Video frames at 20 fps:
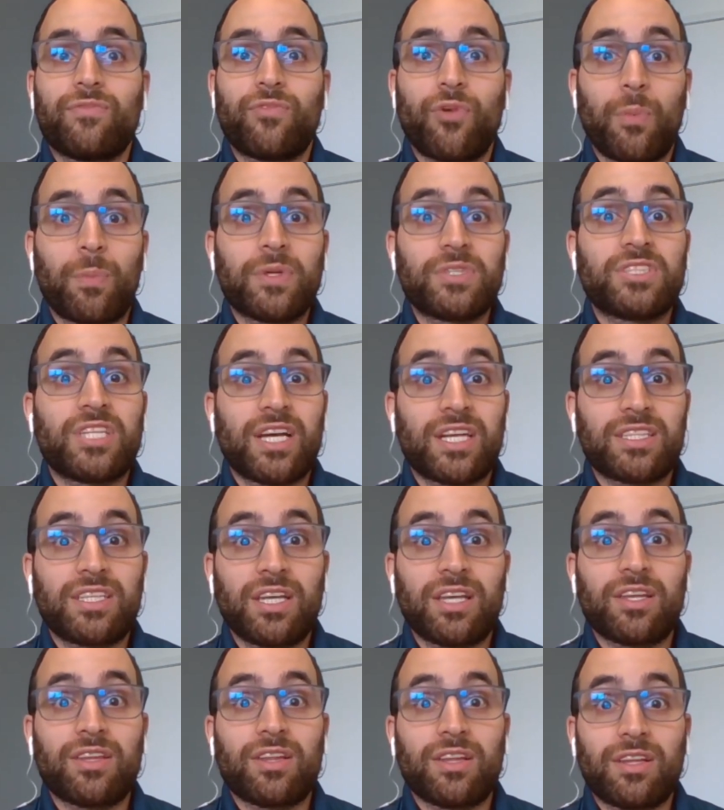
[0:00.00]
for
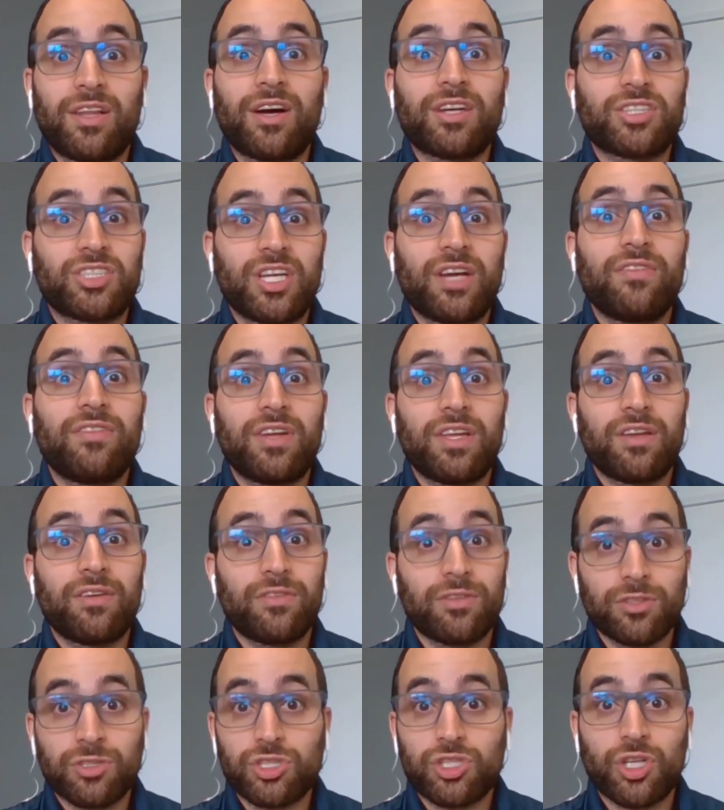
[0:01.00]
protecting the longevity of
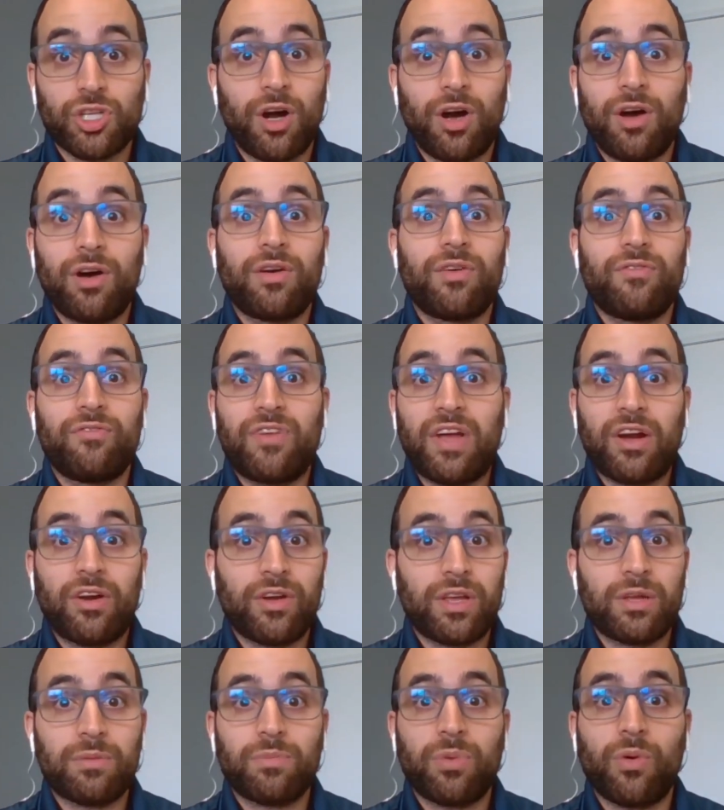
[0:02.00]
your jaw,
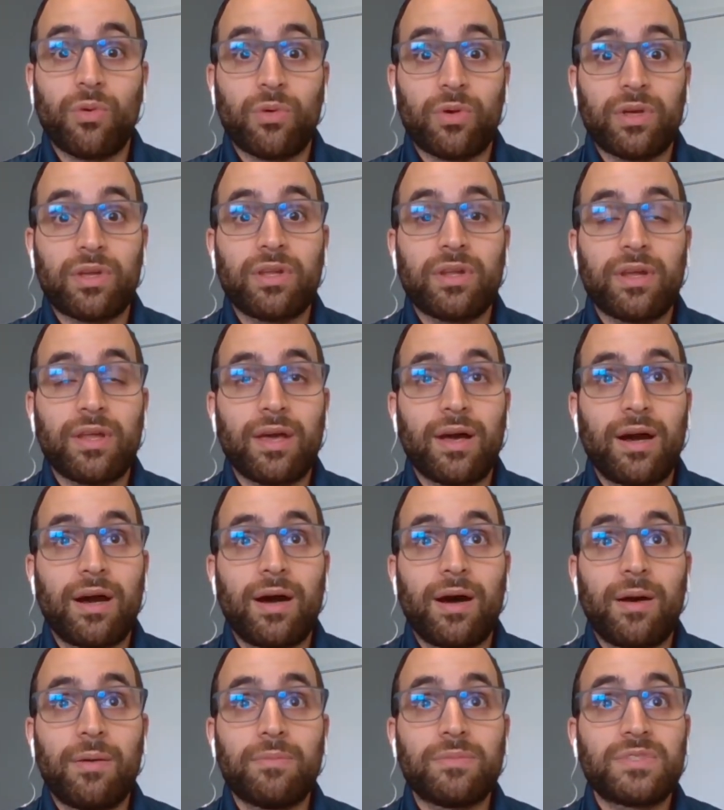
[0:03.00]
very important.
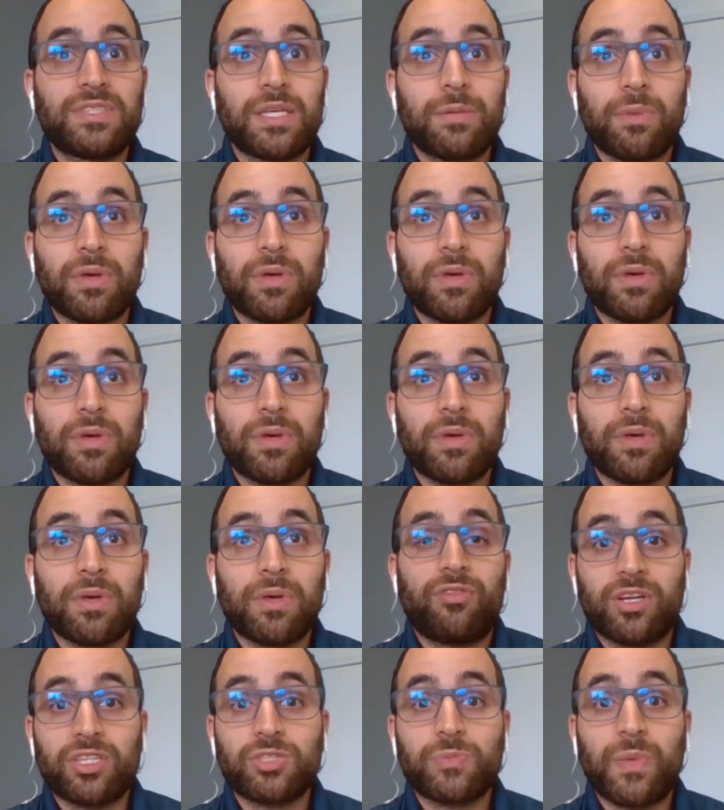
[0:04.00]

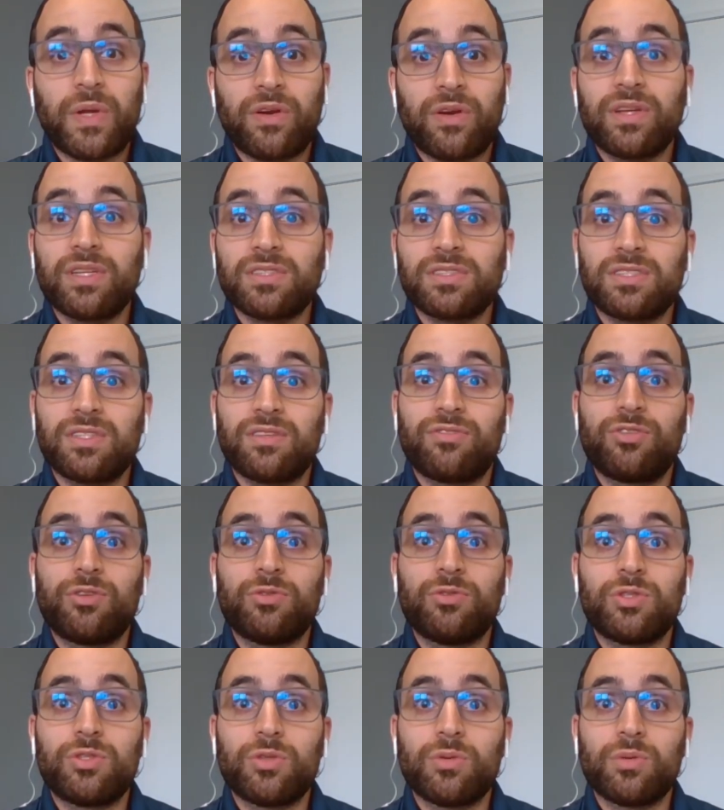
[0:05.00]
Typically, from our experience,
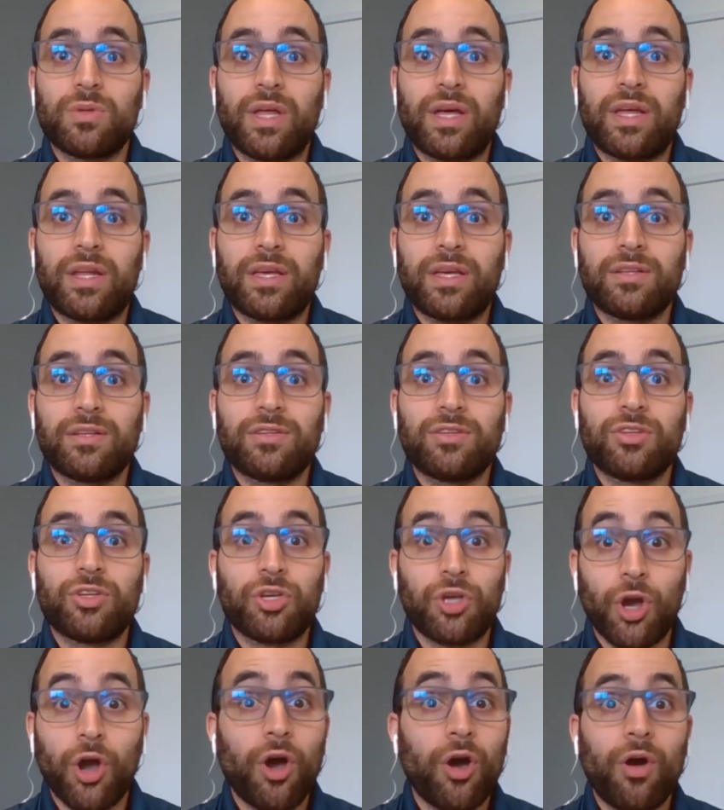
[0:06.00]
if you do let it
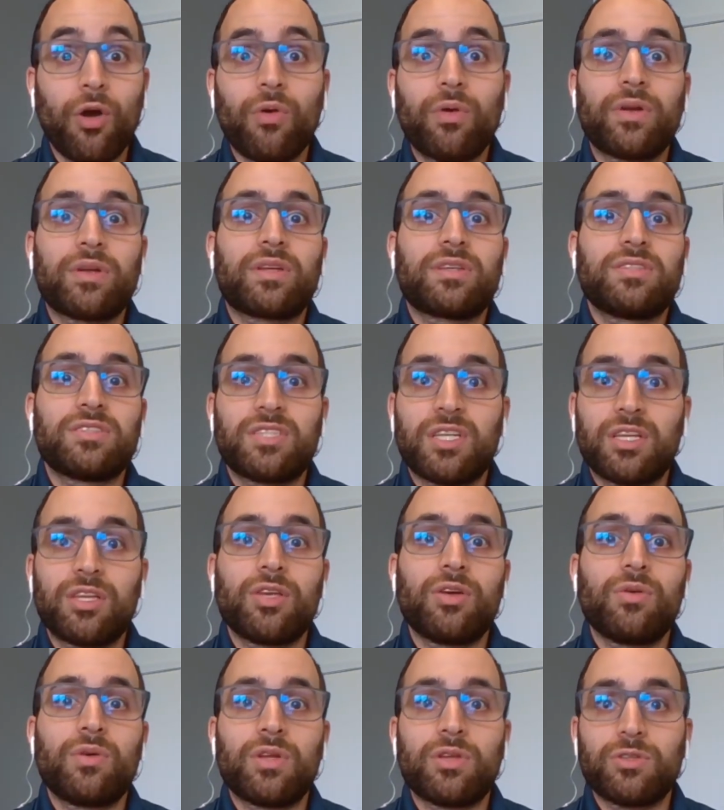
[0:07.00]
go and
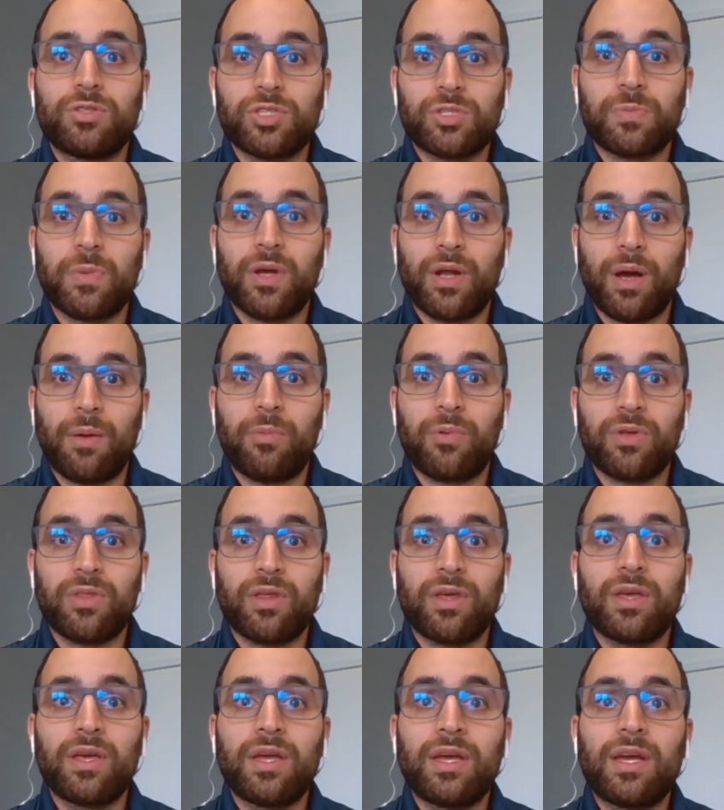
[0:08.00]
continue and you just put up
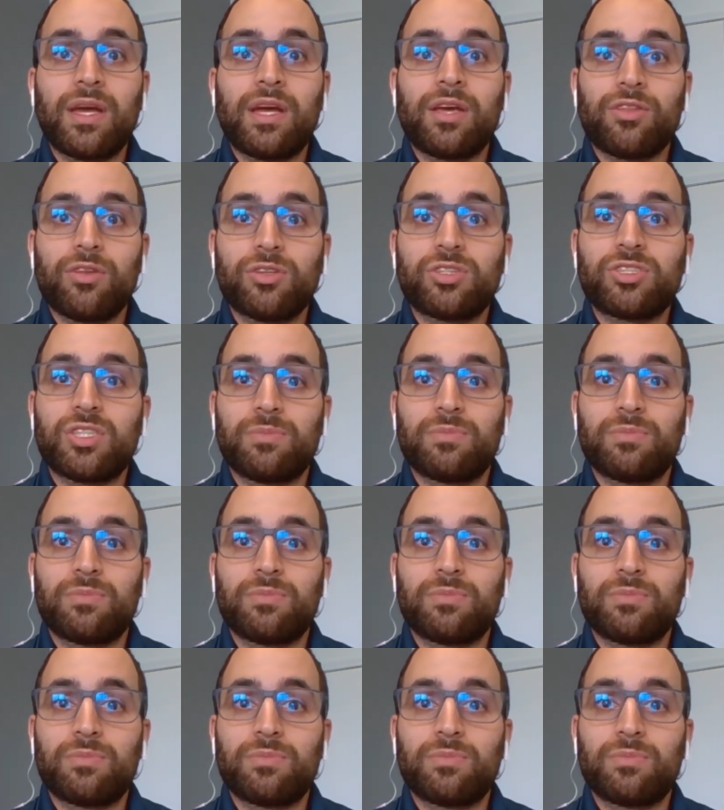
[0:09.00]
with it, those